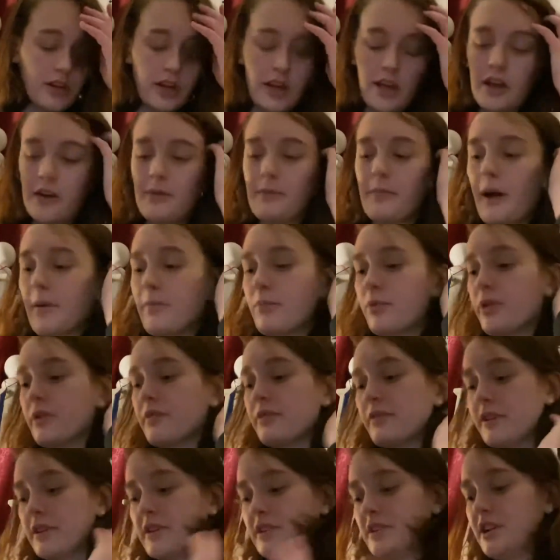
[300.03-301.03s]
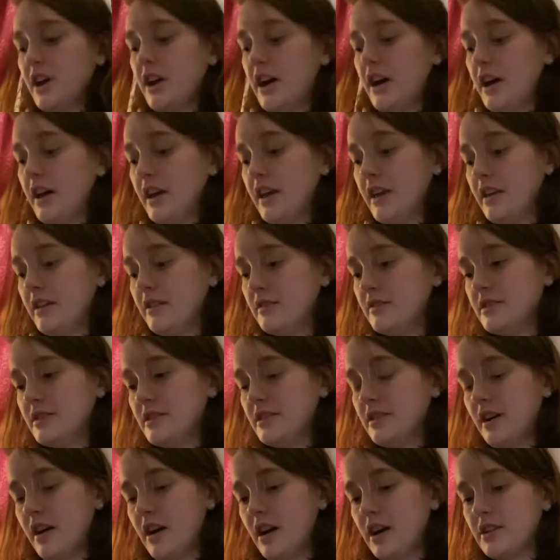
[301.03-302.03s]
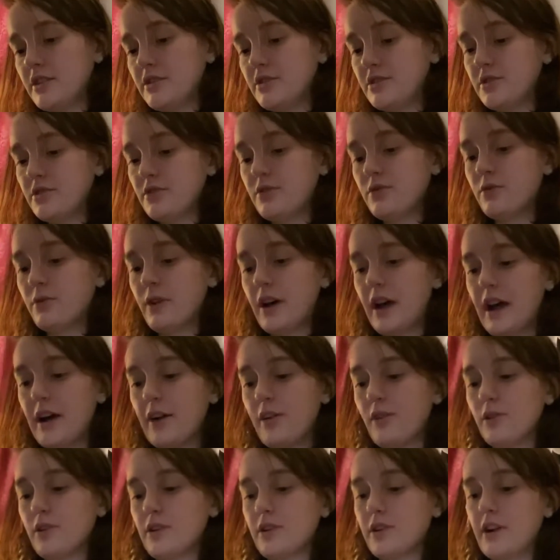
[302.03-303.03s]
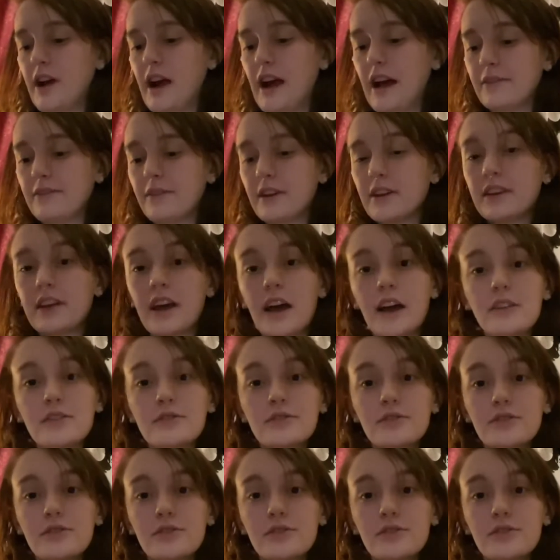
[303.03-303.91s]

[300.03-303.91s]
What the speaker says: my boyfriend and I did not do our advent calendars